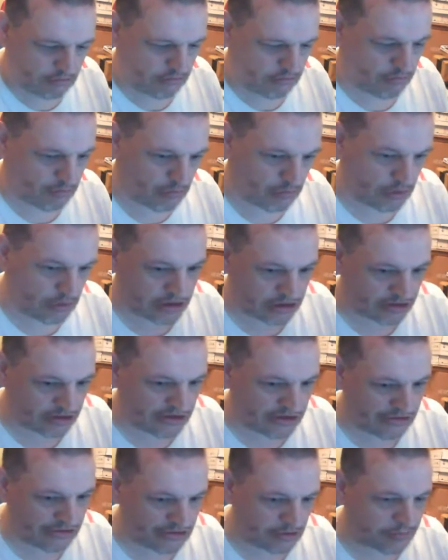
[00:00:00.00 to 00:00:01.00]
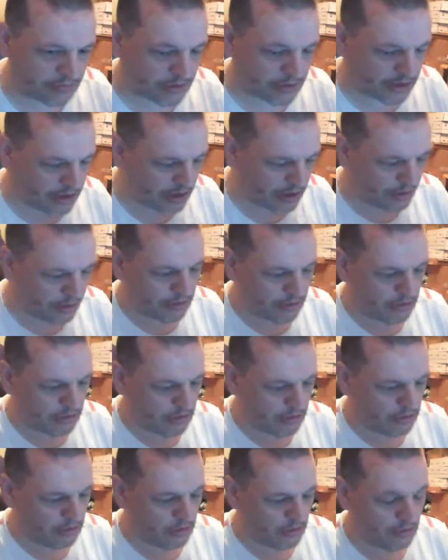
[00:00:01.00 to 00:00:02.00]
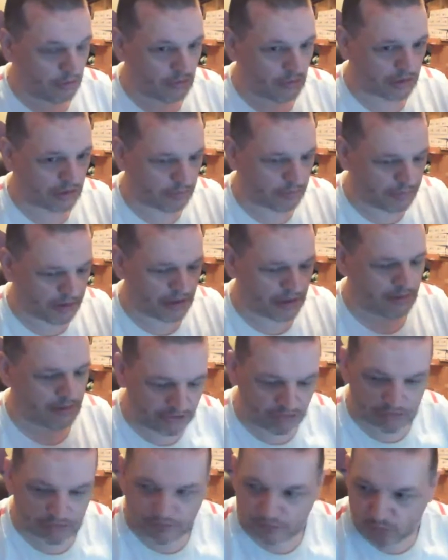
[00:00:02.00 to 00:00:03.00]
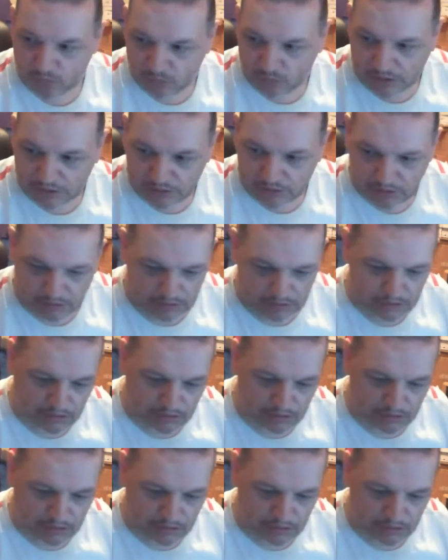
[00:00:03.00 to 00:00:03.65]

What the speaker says: what can this actually pick up? Well, it can pick up a battery for one.